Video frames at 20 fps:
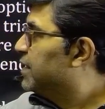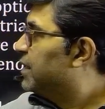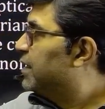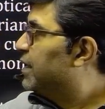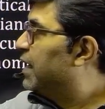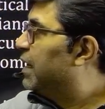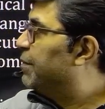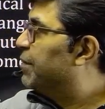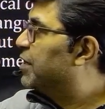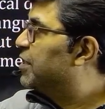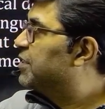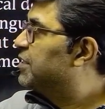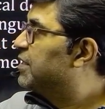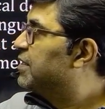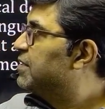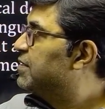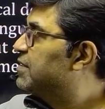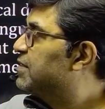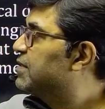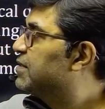
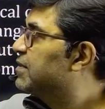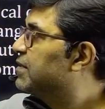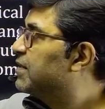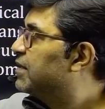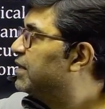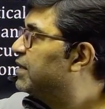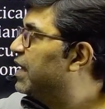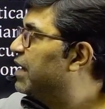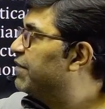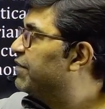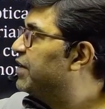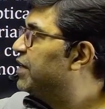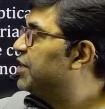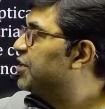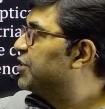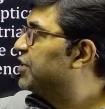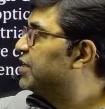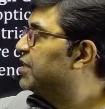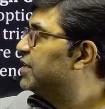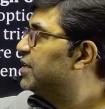emergence,
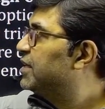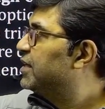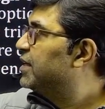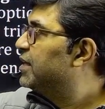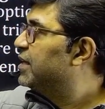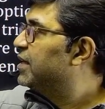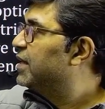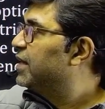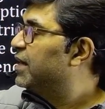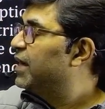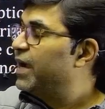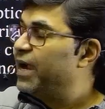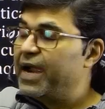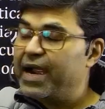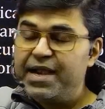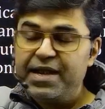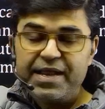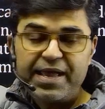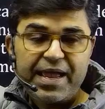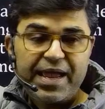deviation
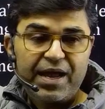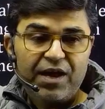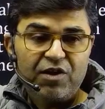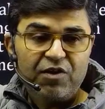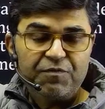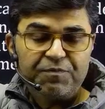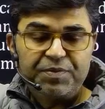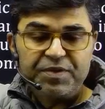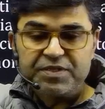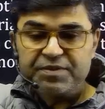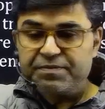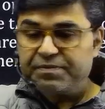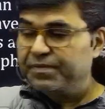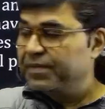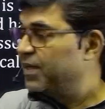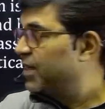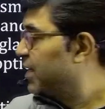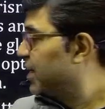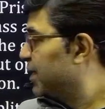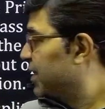and angle of prism,
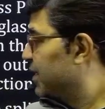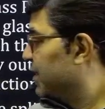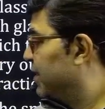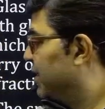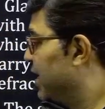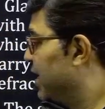they